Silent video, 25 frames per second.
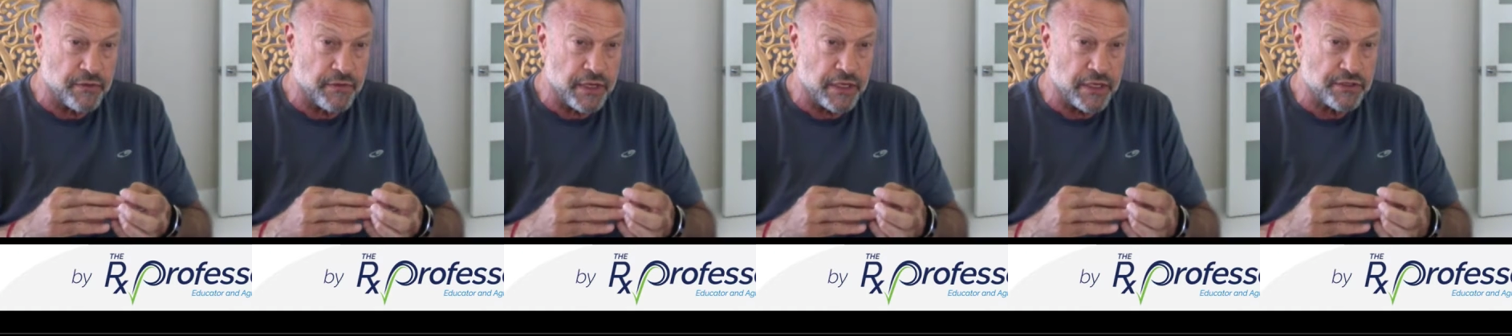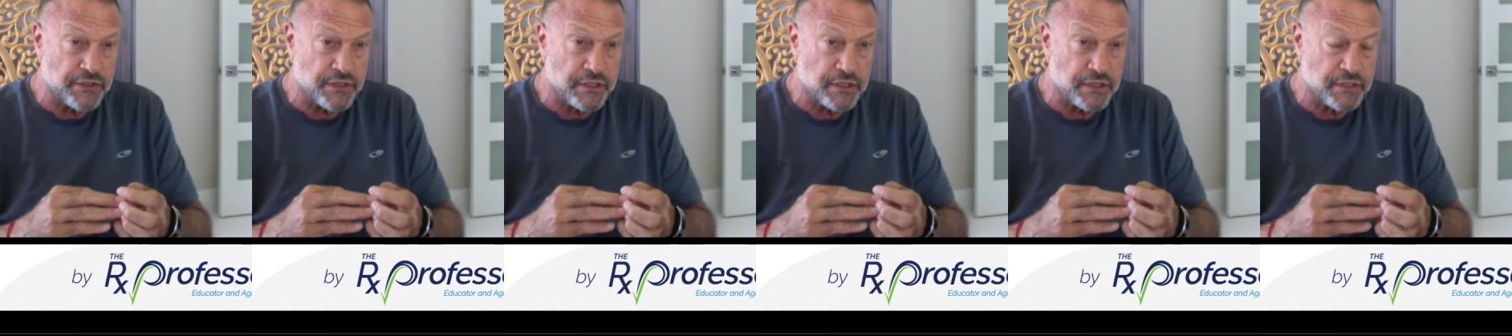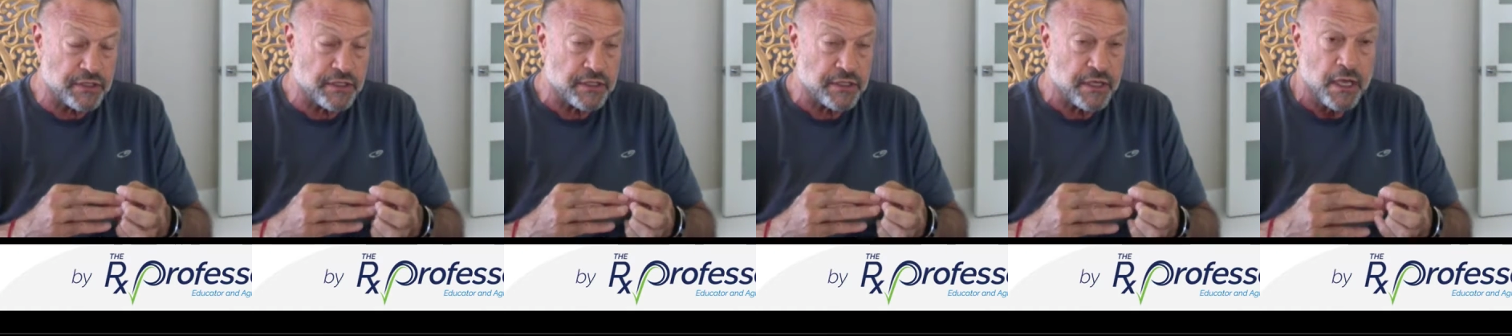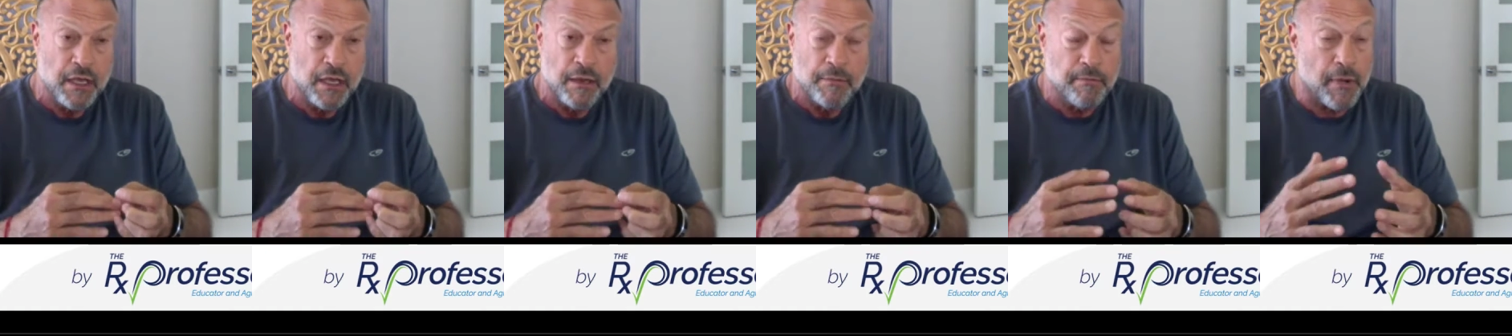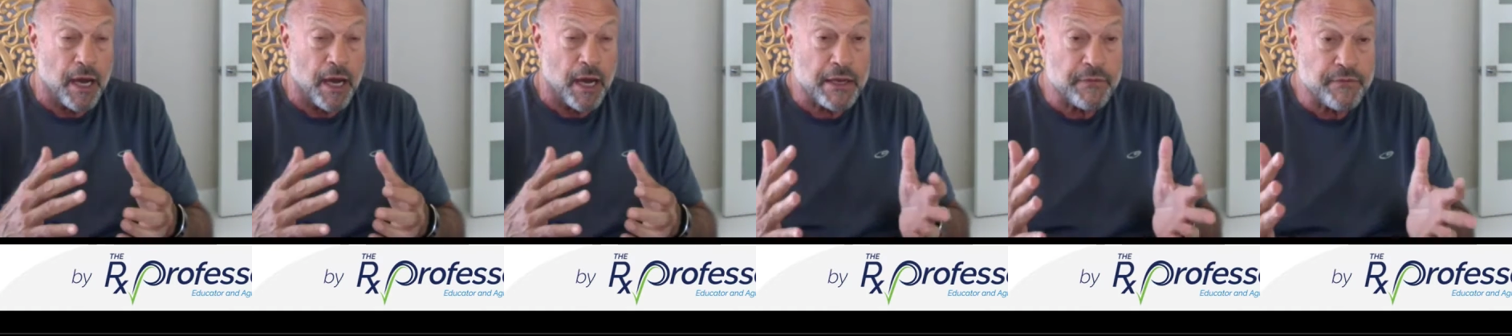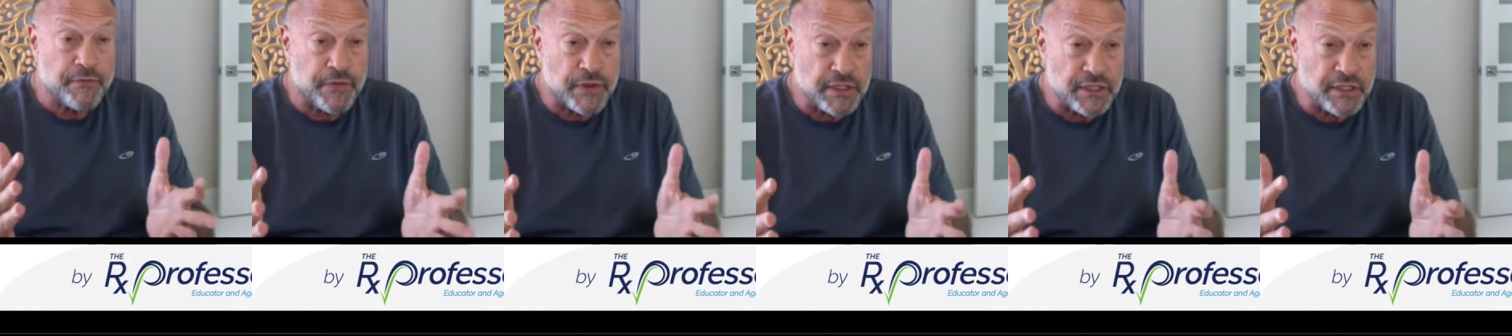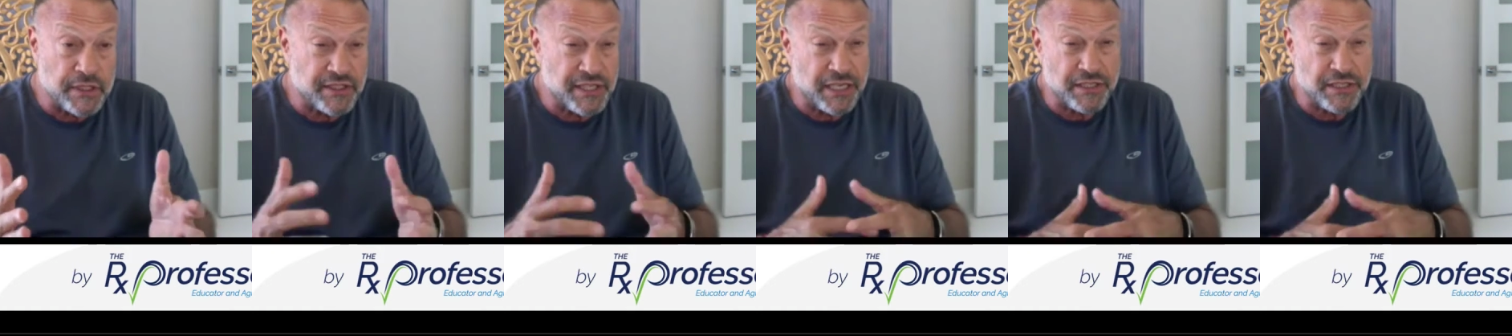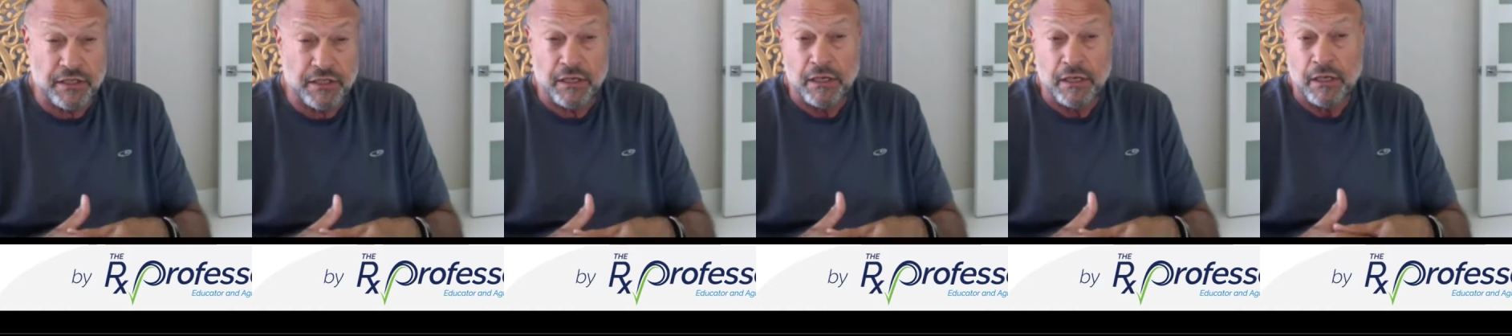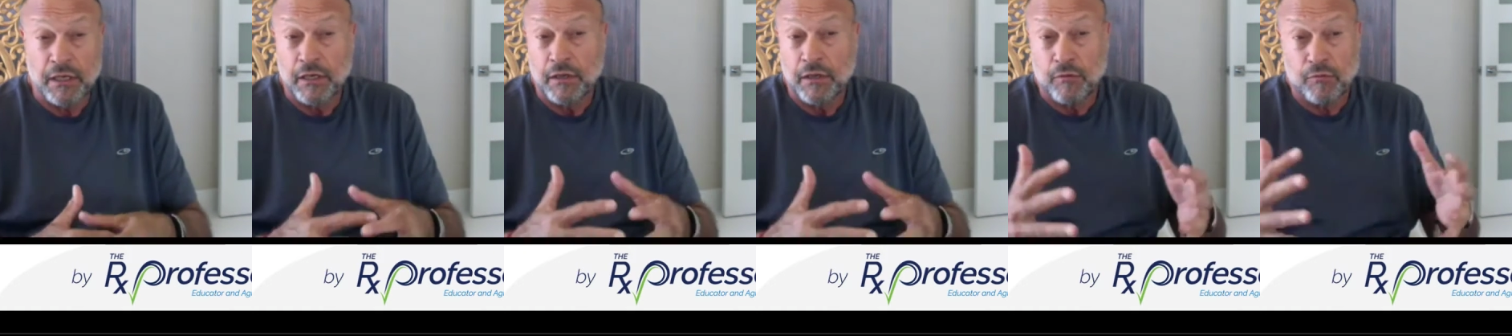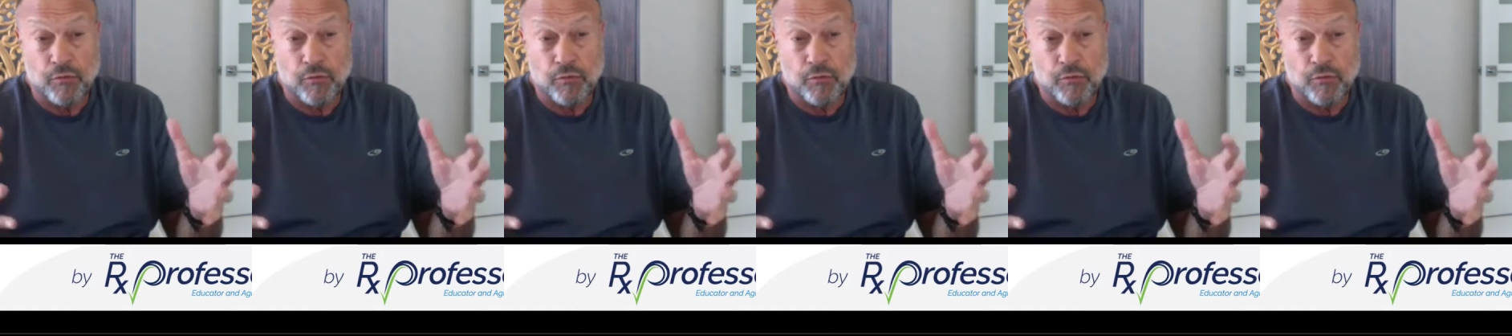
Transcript: Mindfulness has a ream